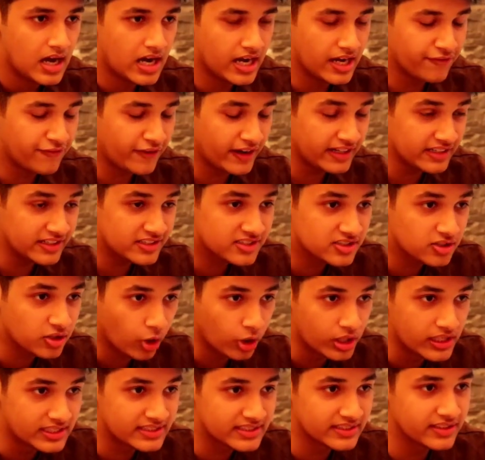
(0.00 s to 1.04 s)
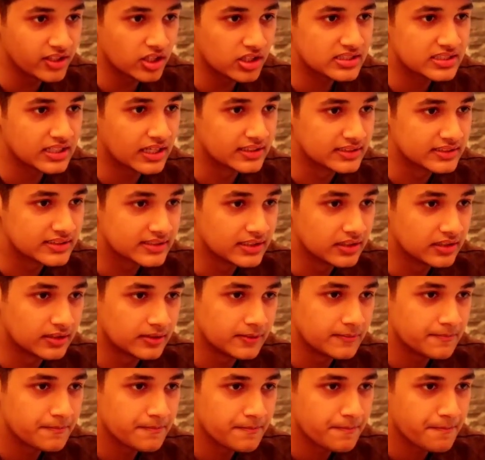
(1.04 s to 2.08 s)
I find solace in your son,
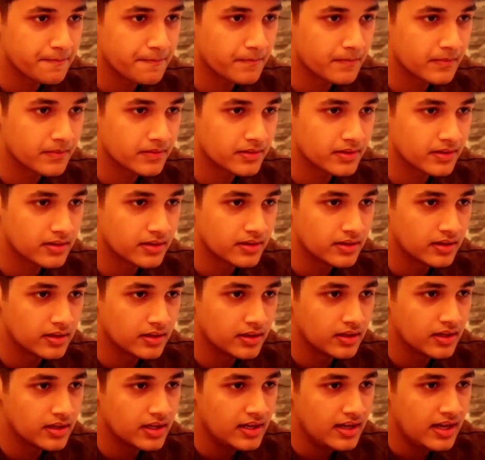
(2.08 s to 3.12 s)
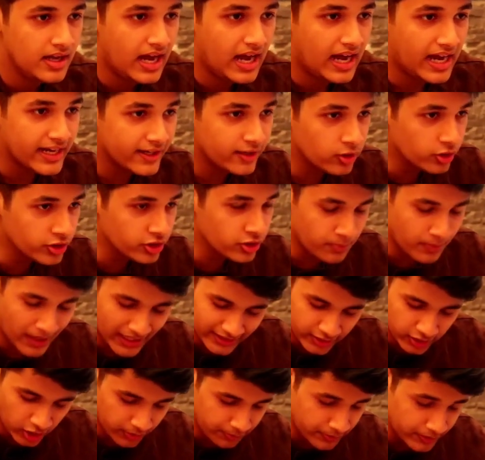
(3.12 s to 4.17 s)
sir. I know you
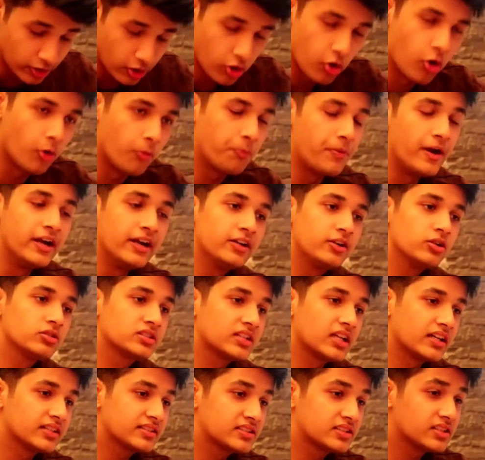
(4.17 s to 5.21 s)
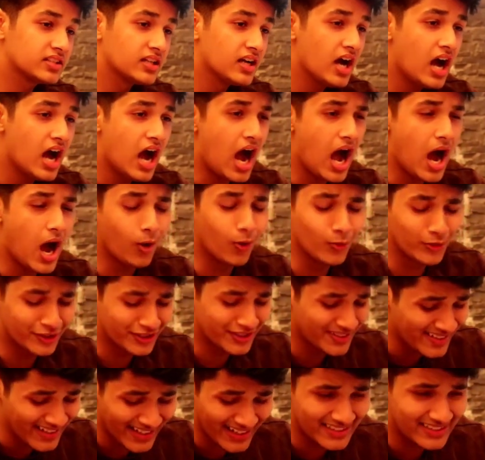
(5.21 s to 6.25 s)
might not be open to such
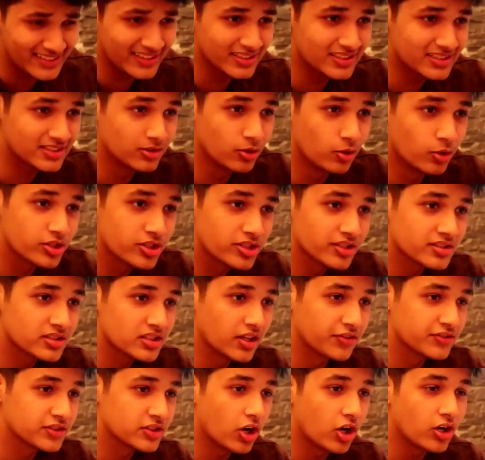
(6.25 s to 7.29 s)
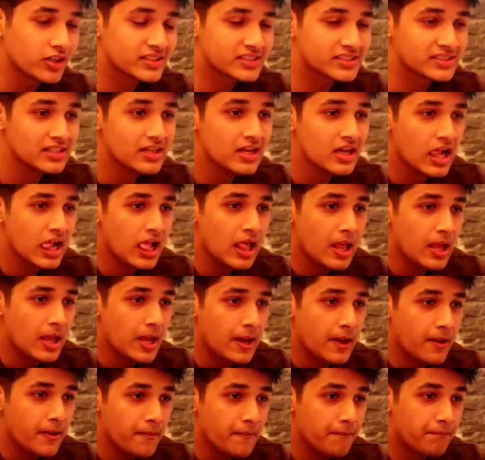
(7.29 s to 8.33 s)
outrageous notions of sorts,
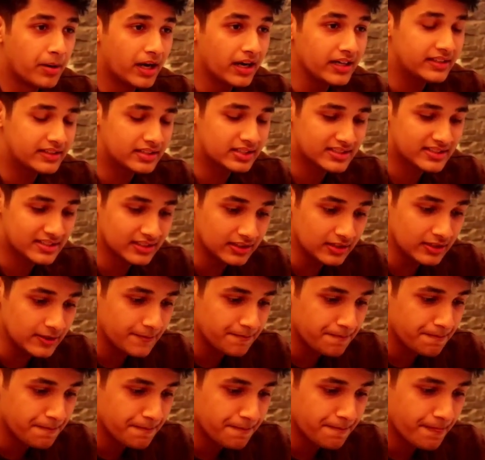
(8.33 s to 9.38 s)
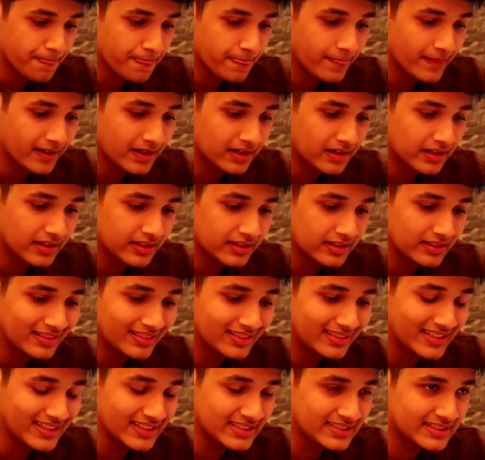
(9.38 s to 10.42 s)
but sir,
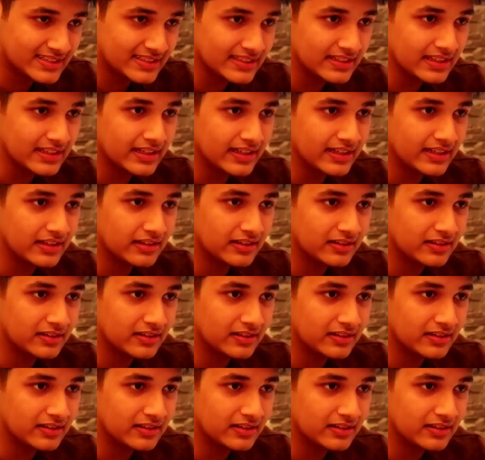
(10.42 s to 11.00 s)
this